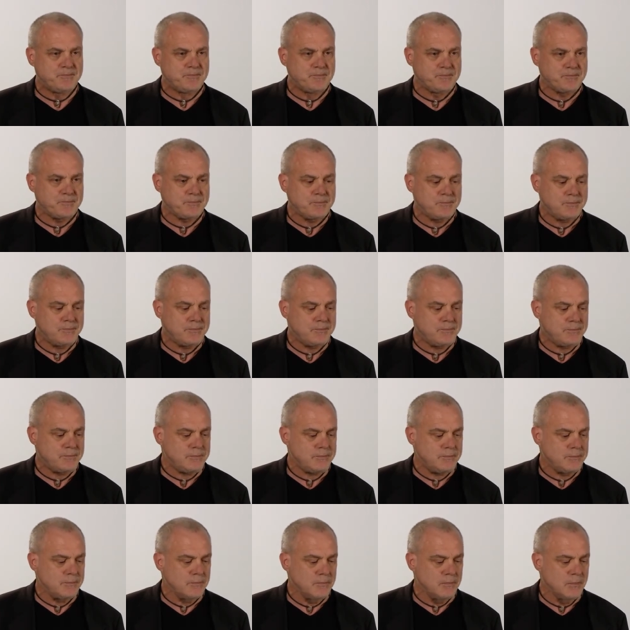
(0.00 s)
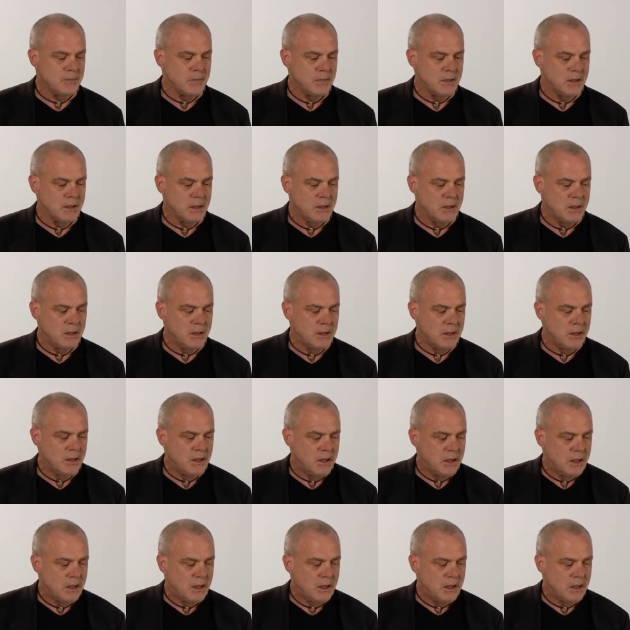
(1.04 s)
(no one is talking)